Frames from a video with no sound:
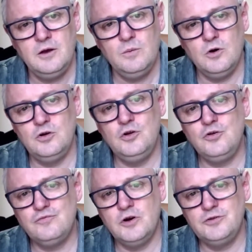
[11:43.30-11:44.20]
Well,
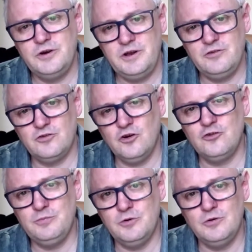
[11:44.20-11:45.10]
Luke wrote in his
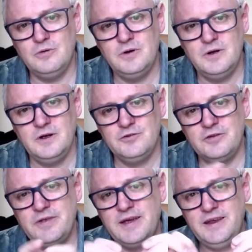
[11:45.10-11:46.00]
gospel
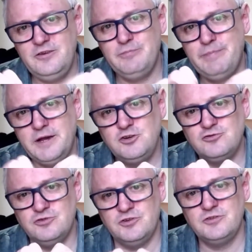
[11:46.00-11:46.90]
so that his
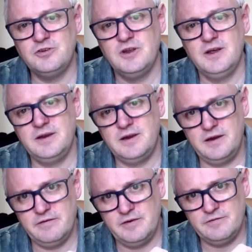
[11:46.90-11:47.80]
patron,
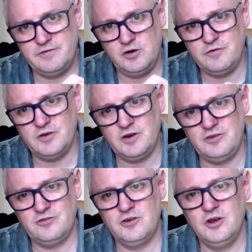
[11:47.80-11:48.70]

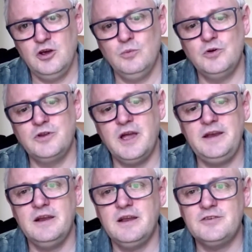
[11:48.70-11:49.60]
Theophilus, would
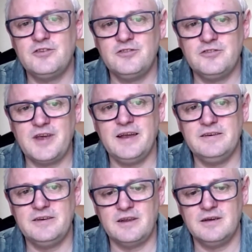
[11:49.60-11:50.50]
gain an
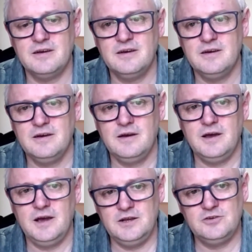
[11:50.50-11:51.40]
understanding,
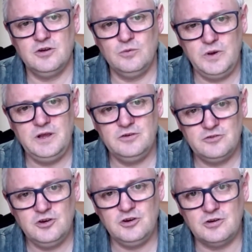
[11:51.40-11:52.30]
and we in
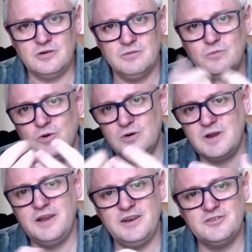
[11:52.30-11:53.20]
turn will
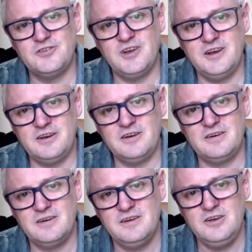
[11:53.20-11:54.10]
gain understanding.
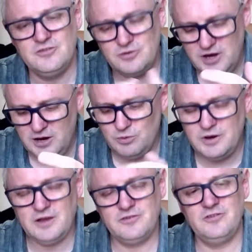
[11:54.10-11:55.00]
So hear what
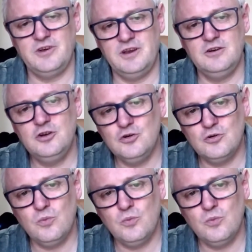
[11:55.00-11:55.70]
he has to say in Luke